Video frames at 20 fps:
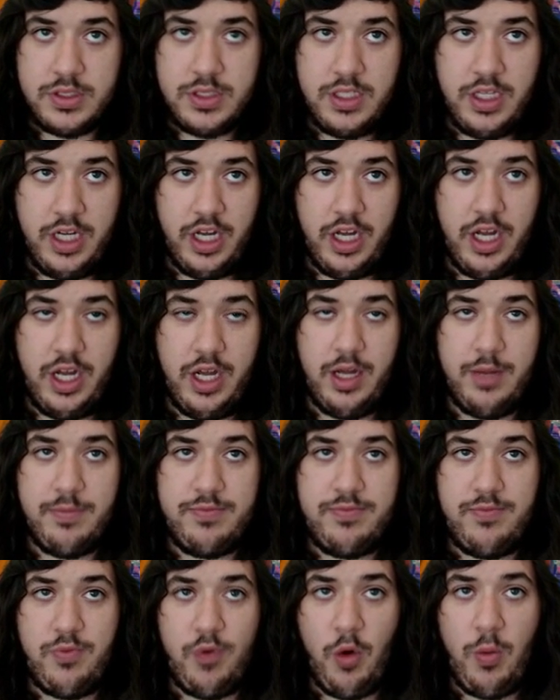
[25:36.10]

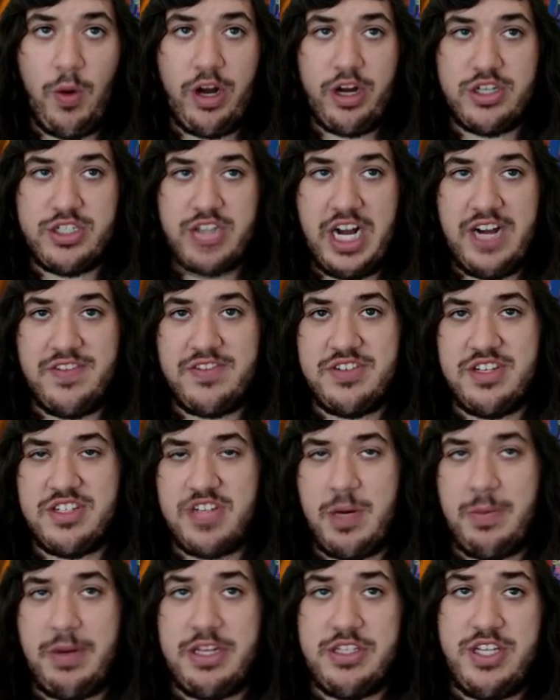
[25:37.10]
four waters out of his
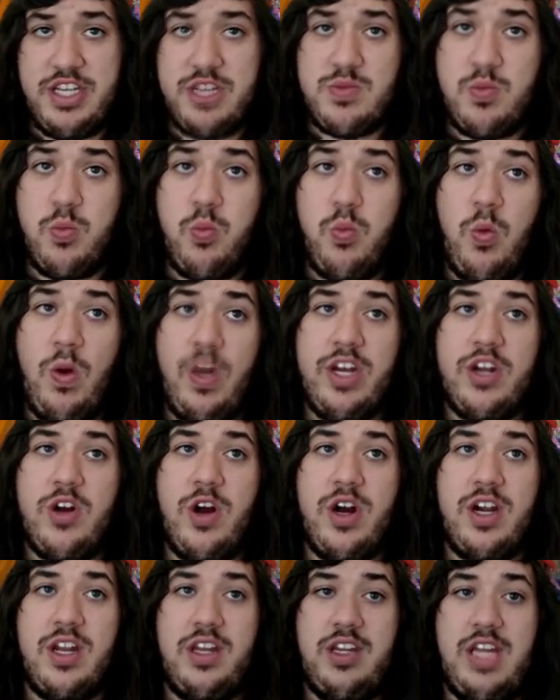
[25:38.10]
discard pile. So he has one
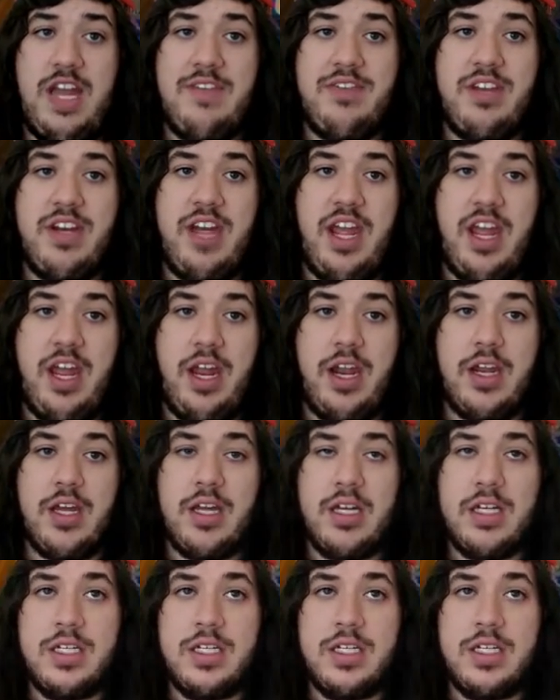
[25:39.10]
card left in hand.